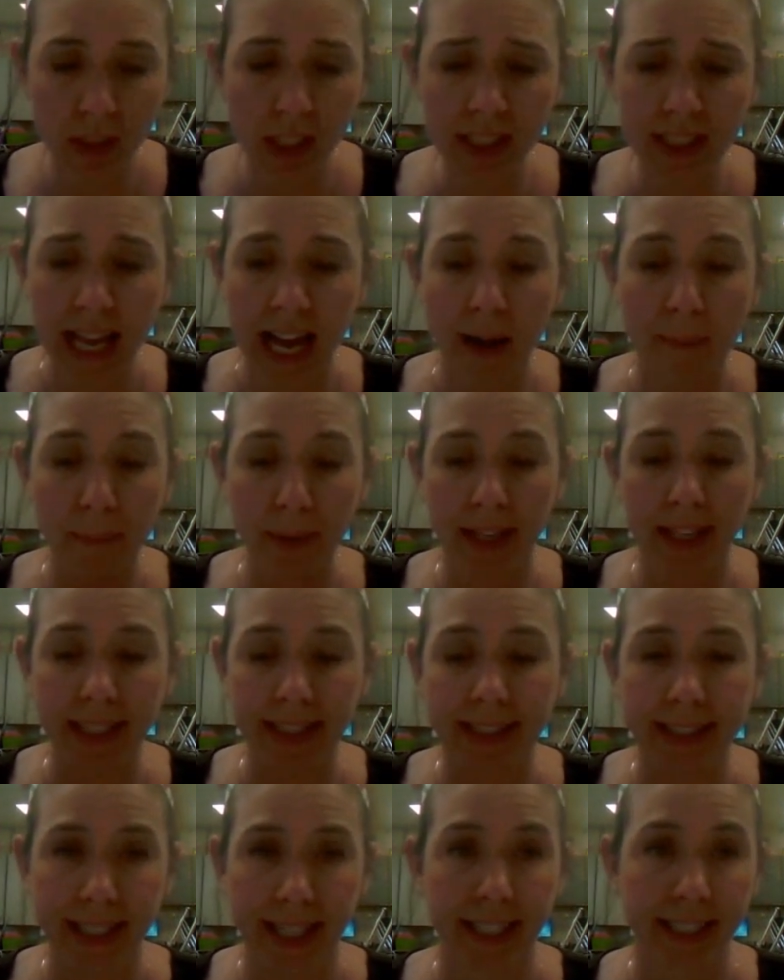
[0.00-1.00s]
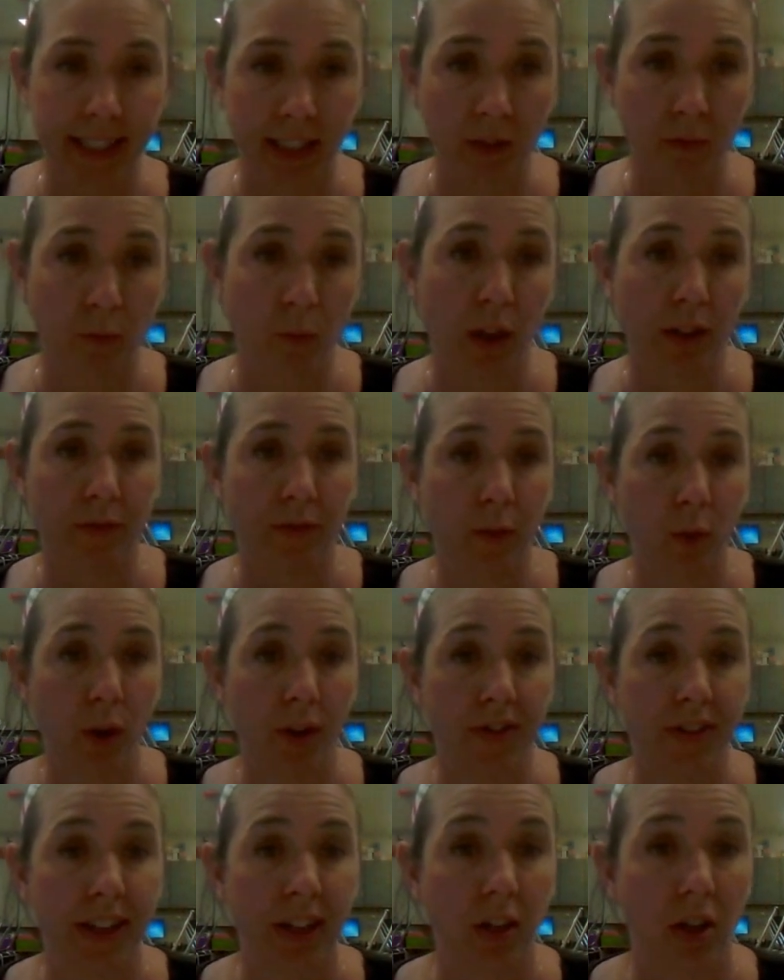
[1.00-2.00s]
is how many sets of
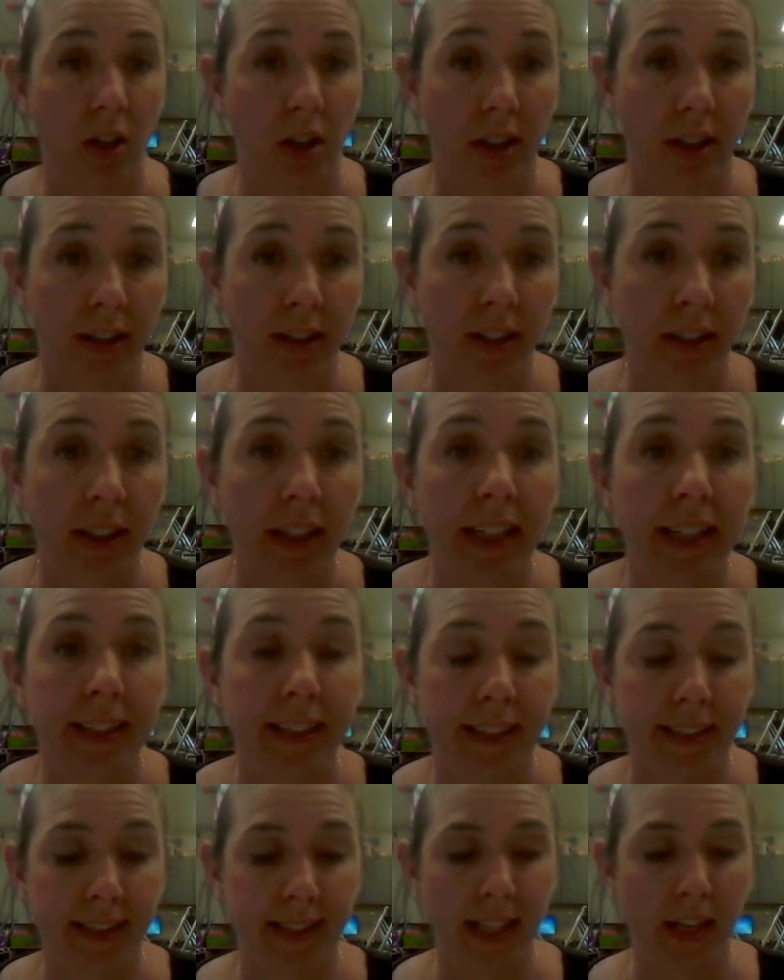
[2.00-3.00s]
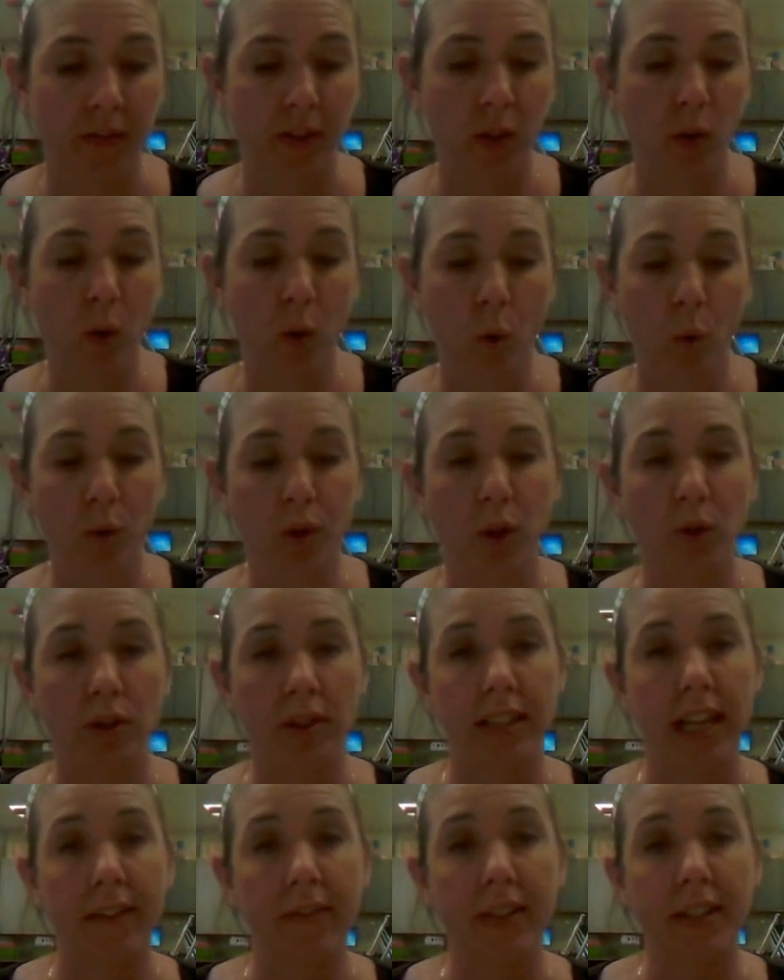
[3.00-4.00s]
1/4 there are in 7 wholes. So
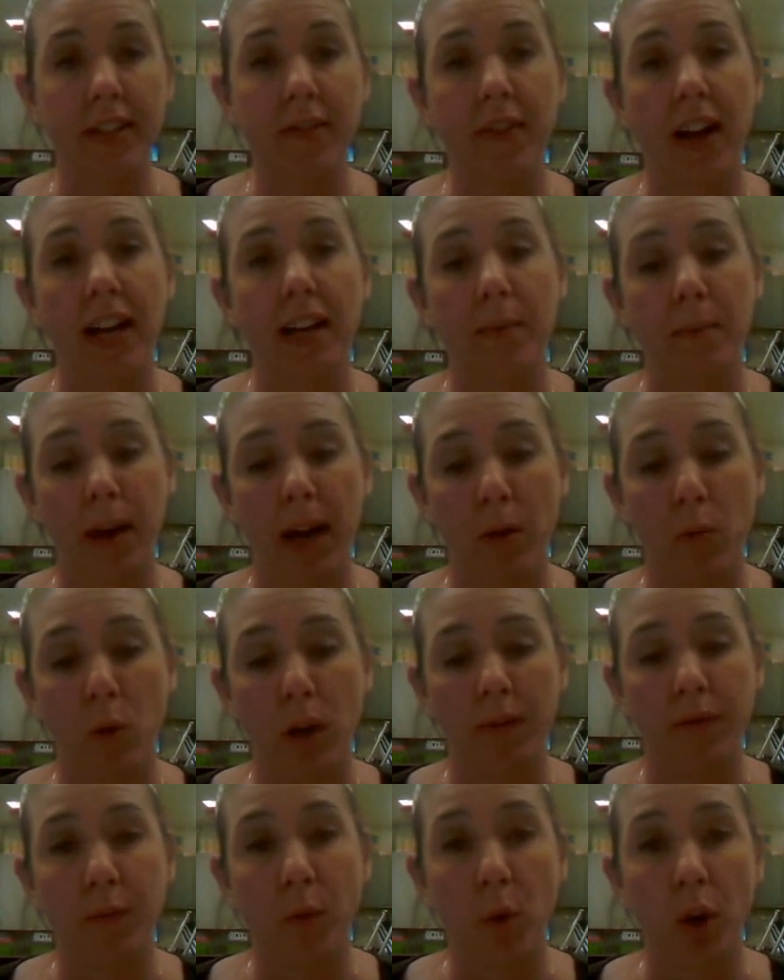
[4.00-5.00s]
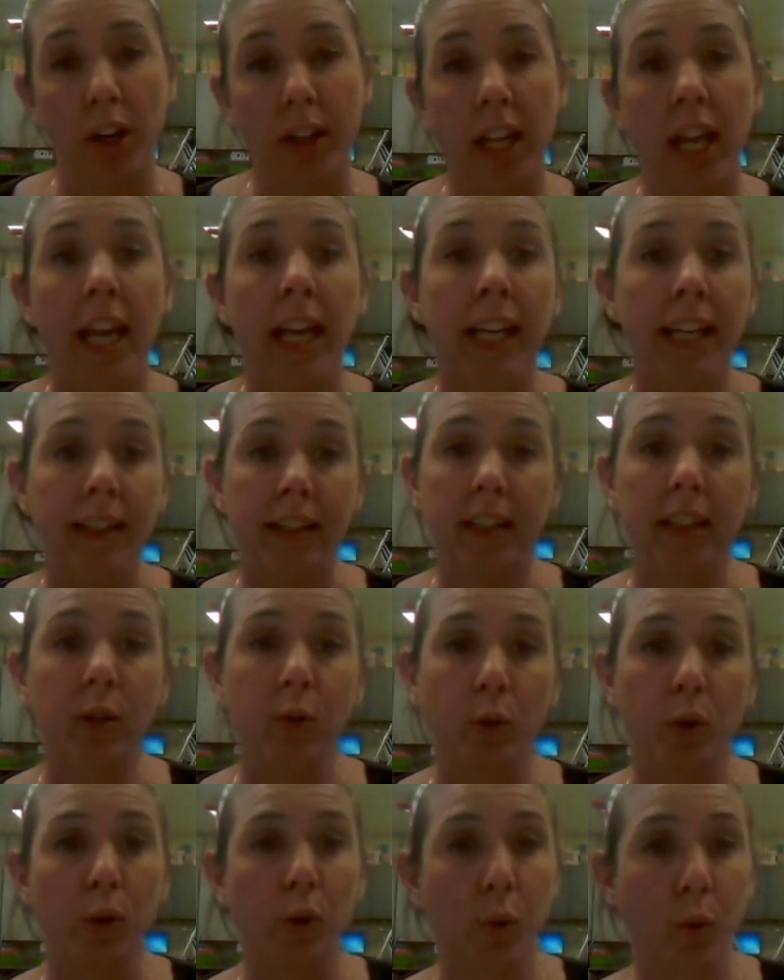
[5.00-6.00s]
7 divided by 1/4
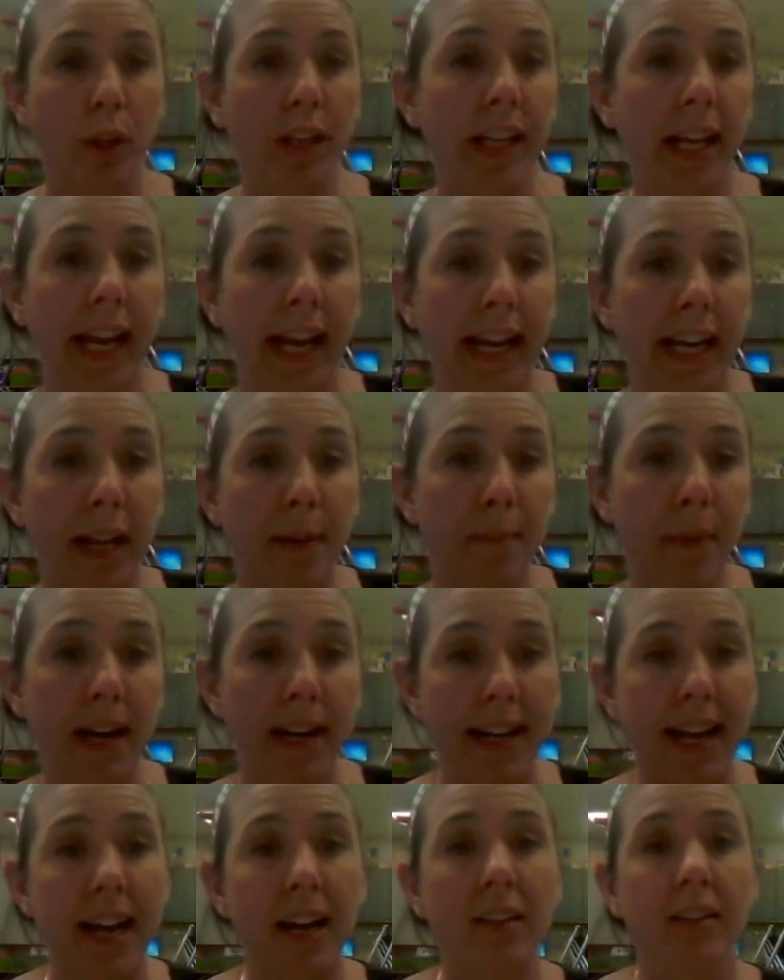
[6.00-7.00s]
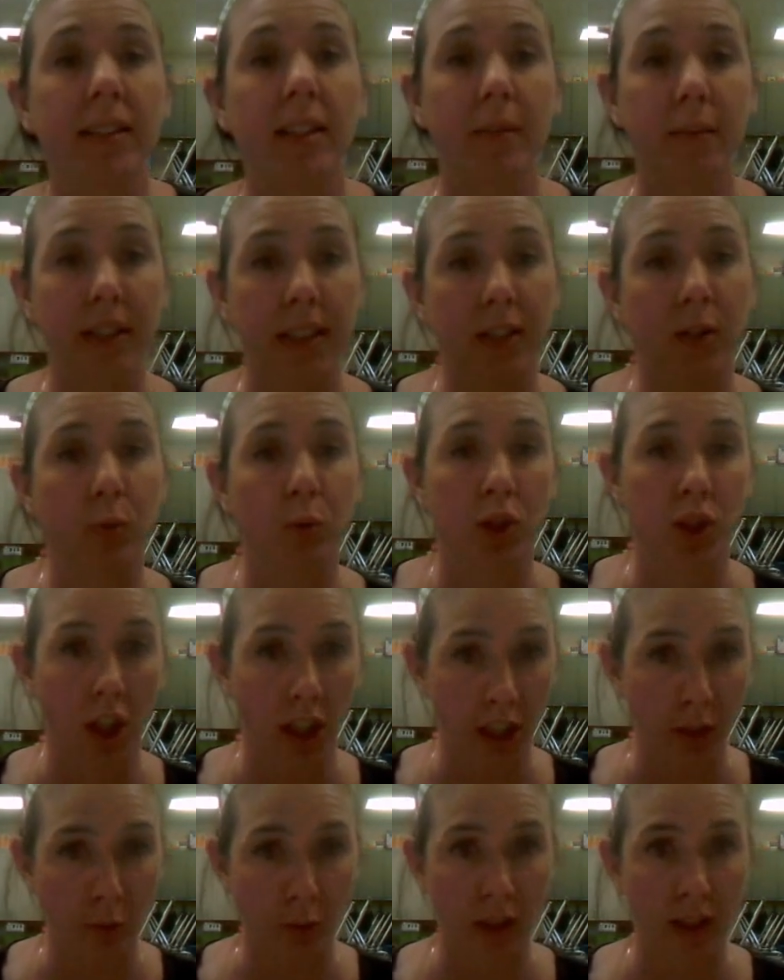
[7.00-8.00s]
equals 28, and by now some kids were
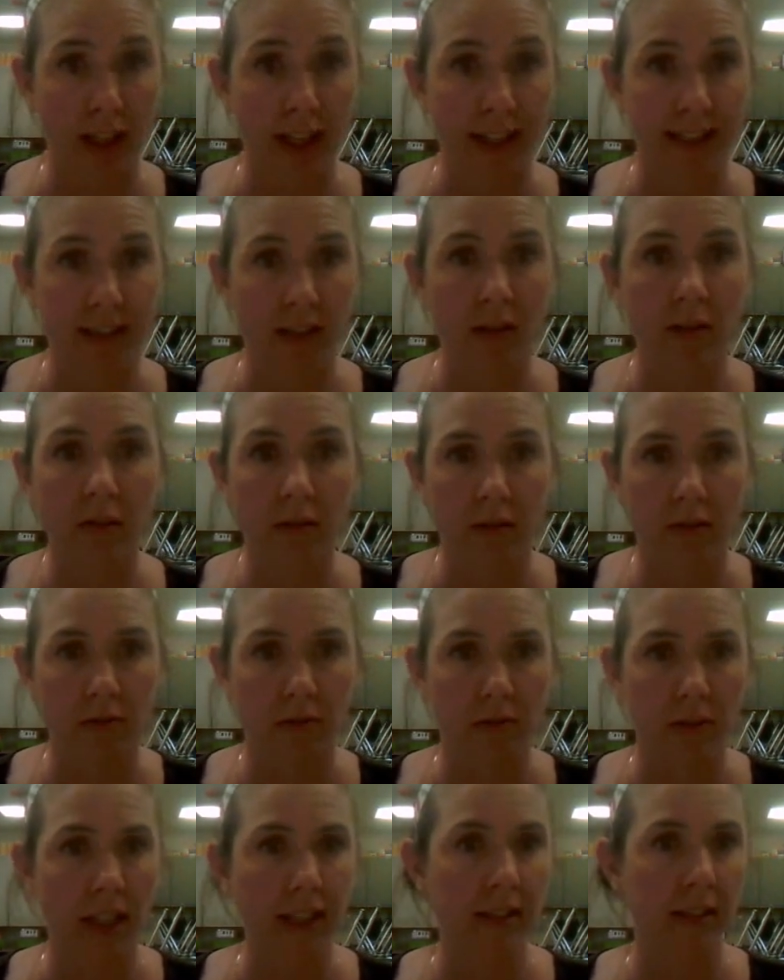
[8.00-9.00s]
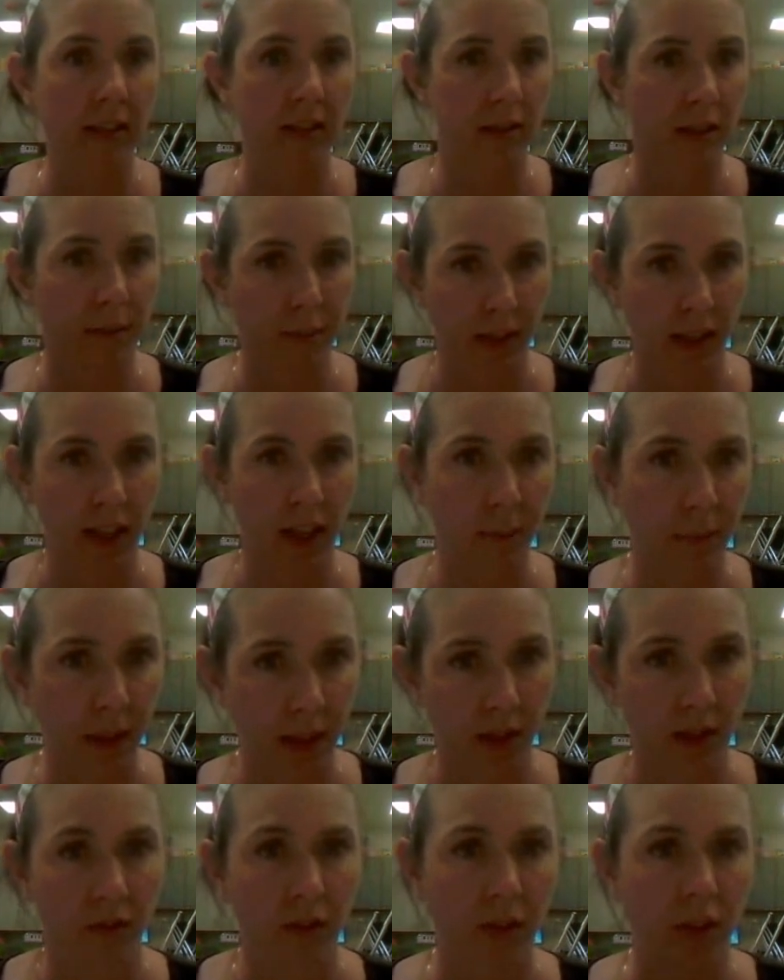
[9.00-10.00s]
starting to realize, oh, I see something
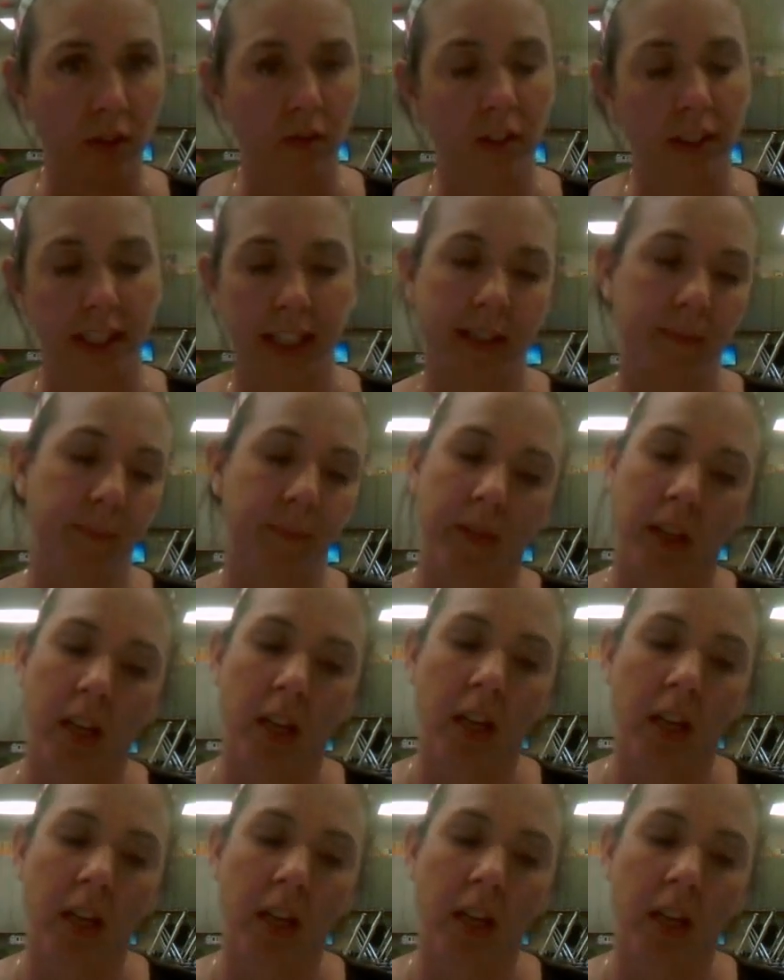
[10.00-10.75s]
happening over and over again.